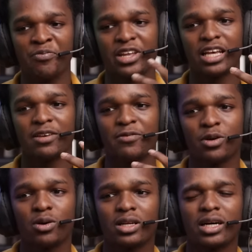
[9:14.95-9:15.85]
Then he
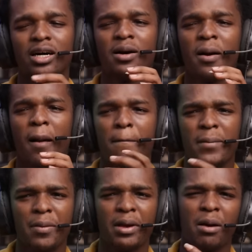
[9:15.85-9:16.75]
figured out that
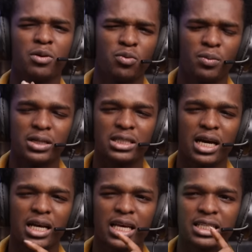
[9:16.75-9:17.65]
maybe I'm a woman.
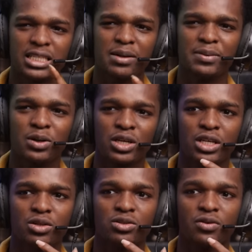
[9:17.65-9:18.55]
And he said because
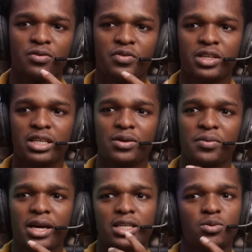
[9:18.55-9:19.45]
he does not really
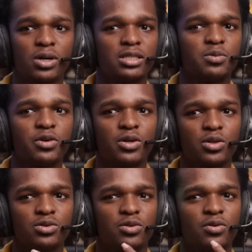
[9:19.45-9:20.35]
when he looks at me, he
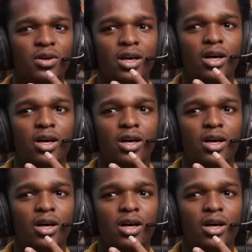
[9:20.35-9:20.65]
does not